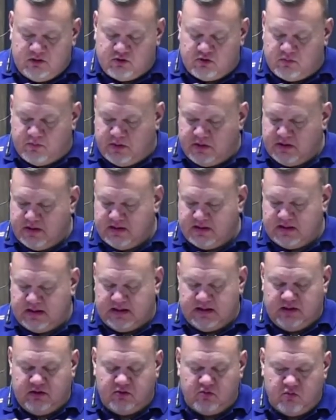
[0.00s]
spirit,
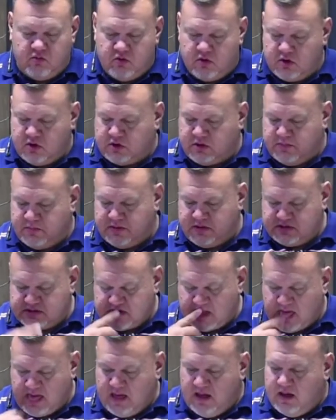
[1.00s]
and his
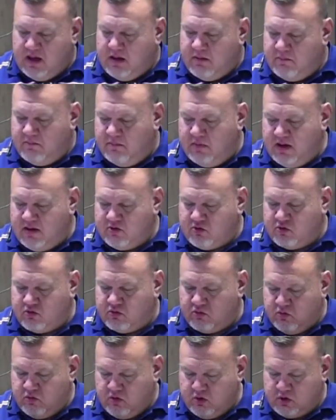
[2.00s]
worshippers
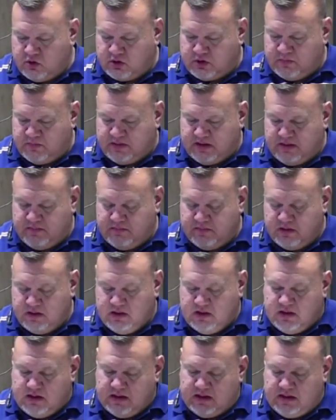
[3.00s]
must worship him
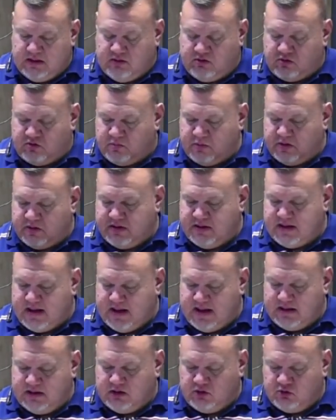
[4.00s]
in spirit
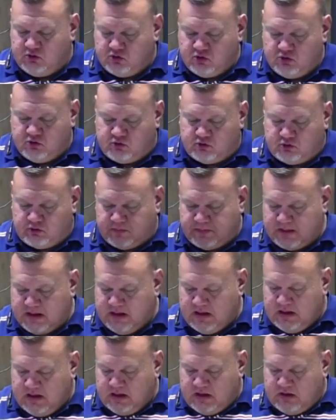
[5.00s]
and in truth.
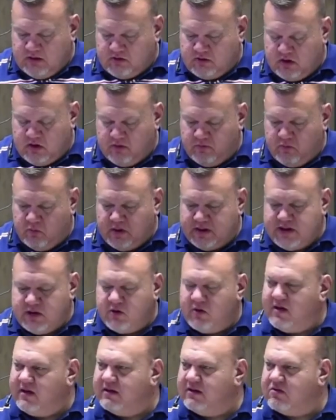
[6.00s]
So, what do
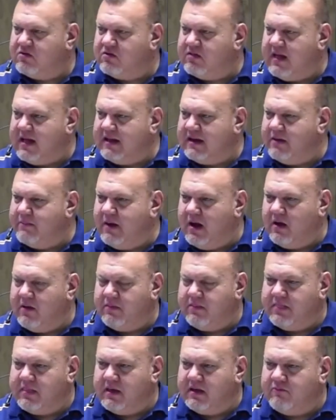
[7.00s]
you understand
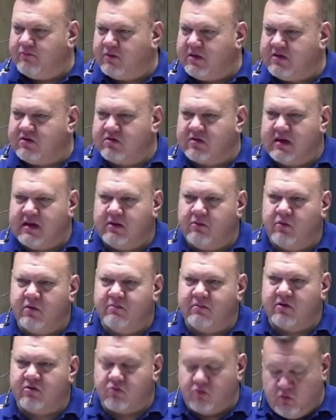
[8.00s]
about if we say we
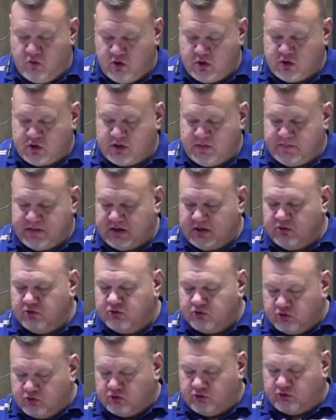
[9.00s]
must worship in
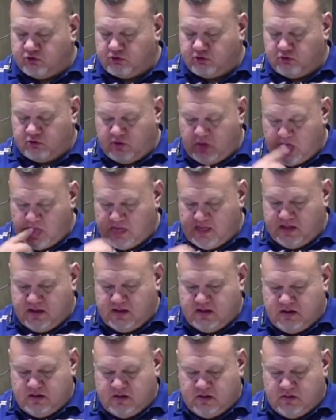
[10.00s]
truth?
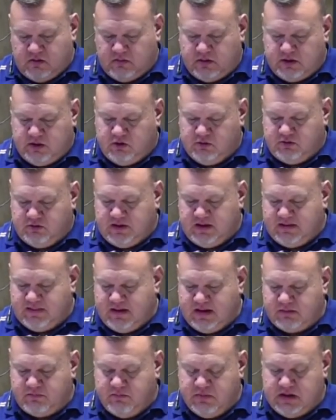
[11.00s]
What do you think
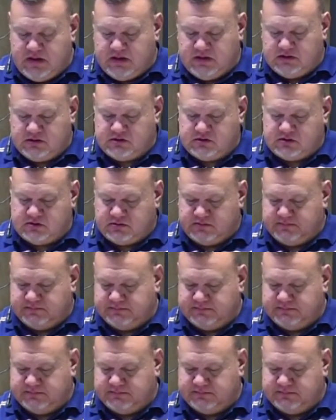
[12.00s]
that means?